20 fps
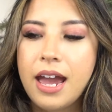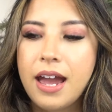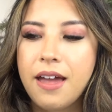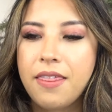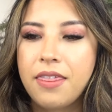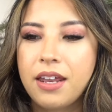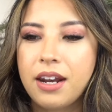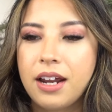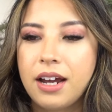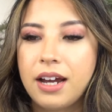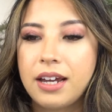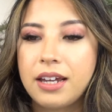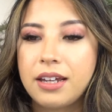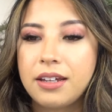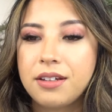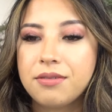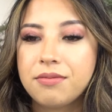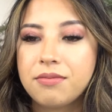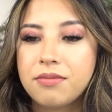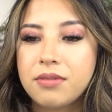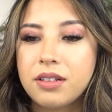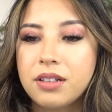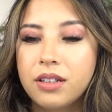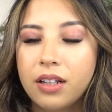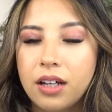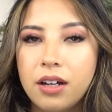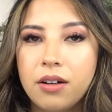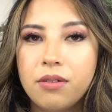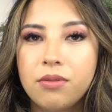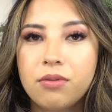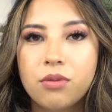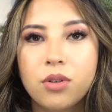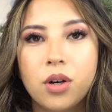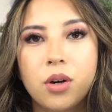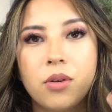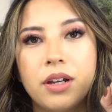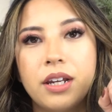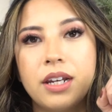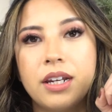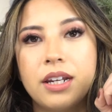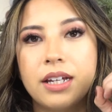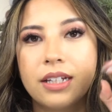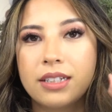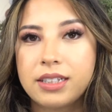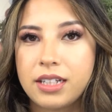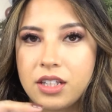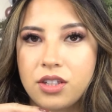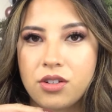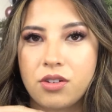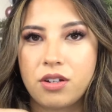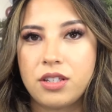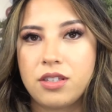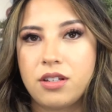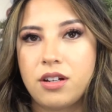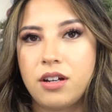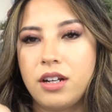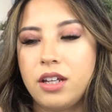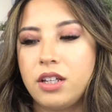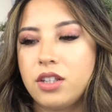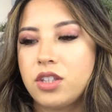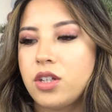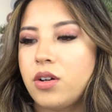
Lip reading: and then I love throwing accessories on it.